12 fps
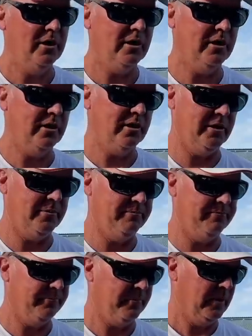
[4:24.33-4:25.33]

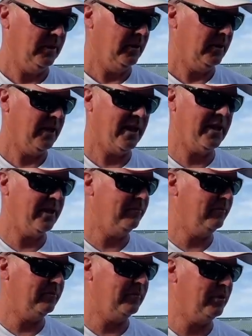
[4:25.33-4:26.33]
Um, had
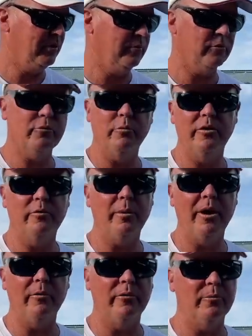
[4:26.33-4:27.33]
you know the sweet
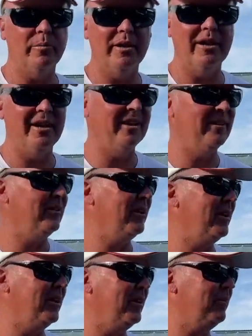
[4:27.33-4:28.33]
spot was big.
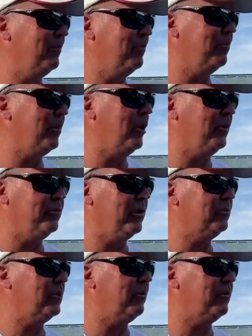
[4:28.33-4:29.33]
Uh, ball
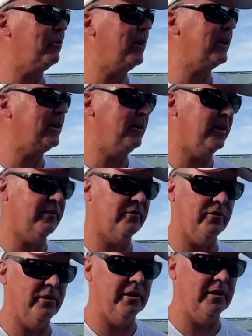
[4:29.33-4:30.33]
jumped off the racket
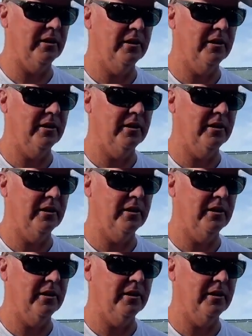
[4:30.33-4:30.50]
nicely.